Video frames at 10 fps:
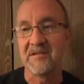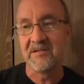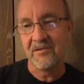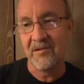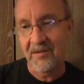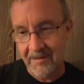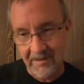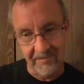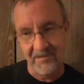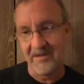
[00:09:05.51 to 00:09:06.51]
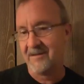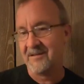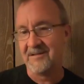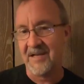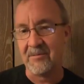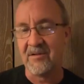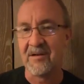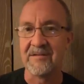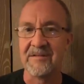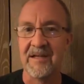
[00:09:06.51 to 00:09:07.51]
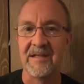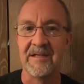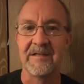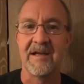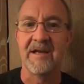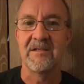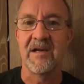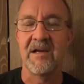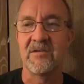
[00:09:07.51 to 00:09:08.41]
I am there at the table all day, and I